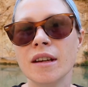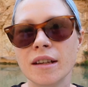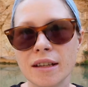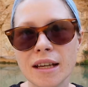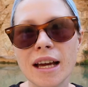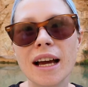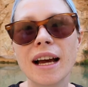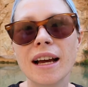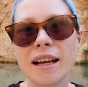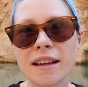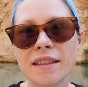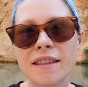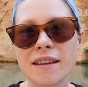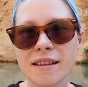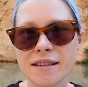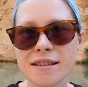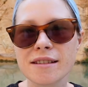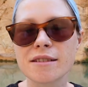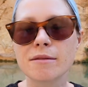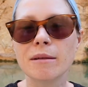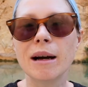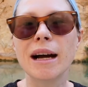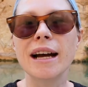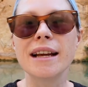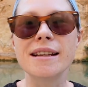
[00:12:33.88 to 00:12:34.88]
Yeah, this
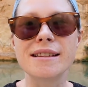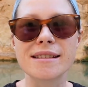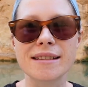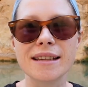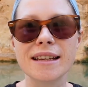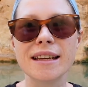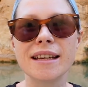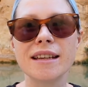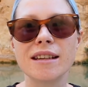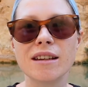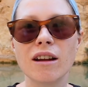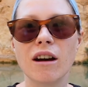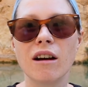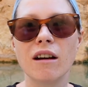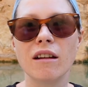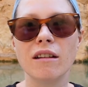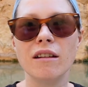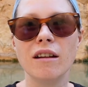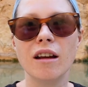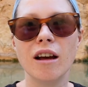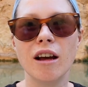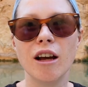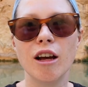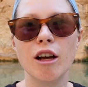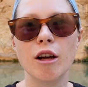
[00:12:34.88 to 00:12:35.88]
is what I'd seen
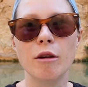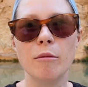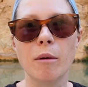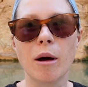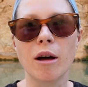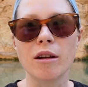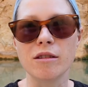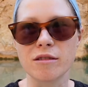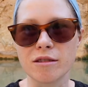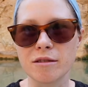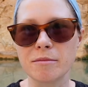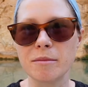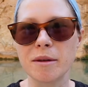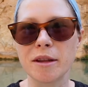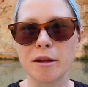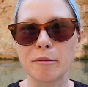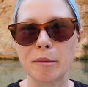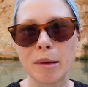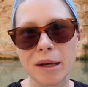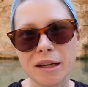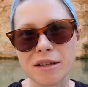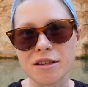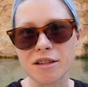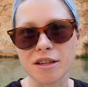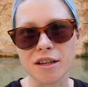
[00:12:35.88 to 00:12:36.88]
on um, on some of the
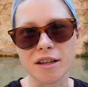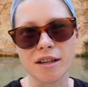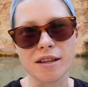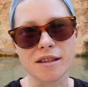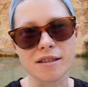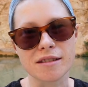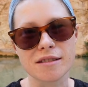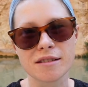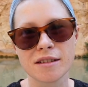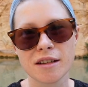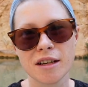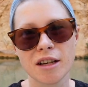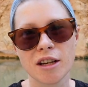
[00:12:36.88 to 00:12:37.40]
pictures